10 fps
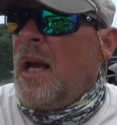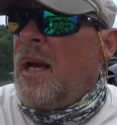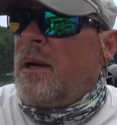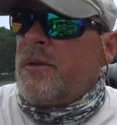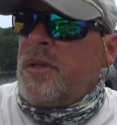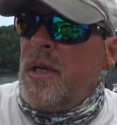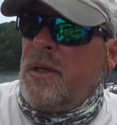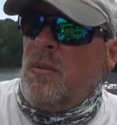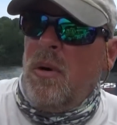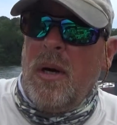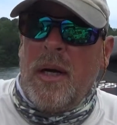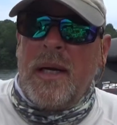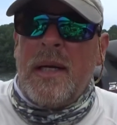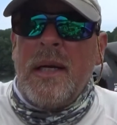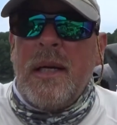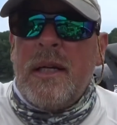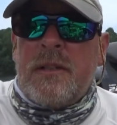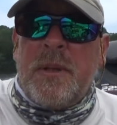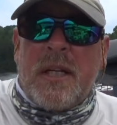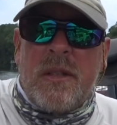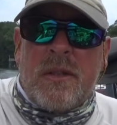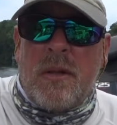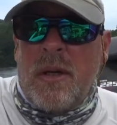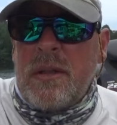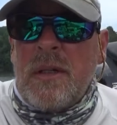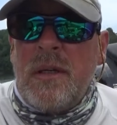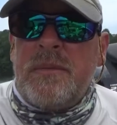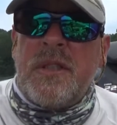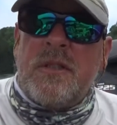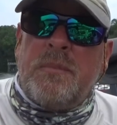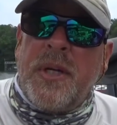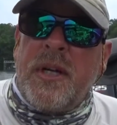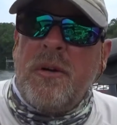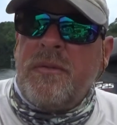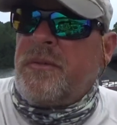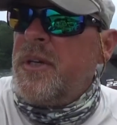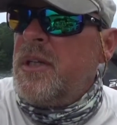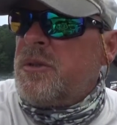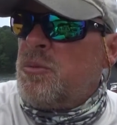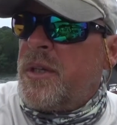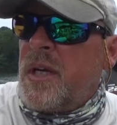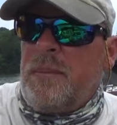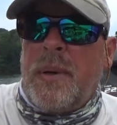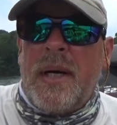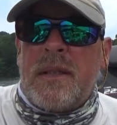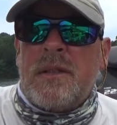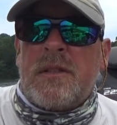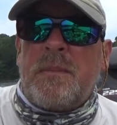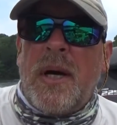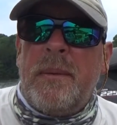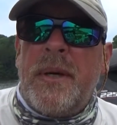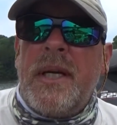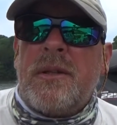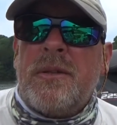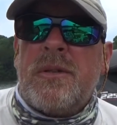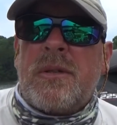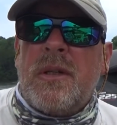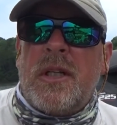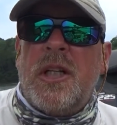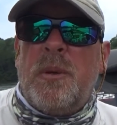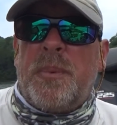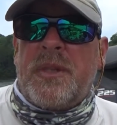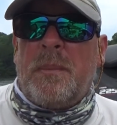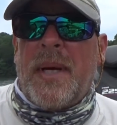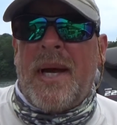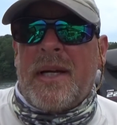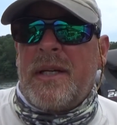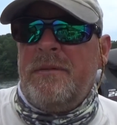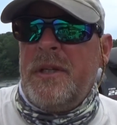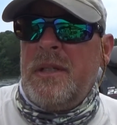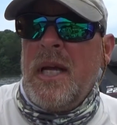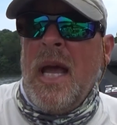And I'll tell you why. Is because a lot of times these bigger fish, when they bite the Spybait, they're just going to nip at the back of it,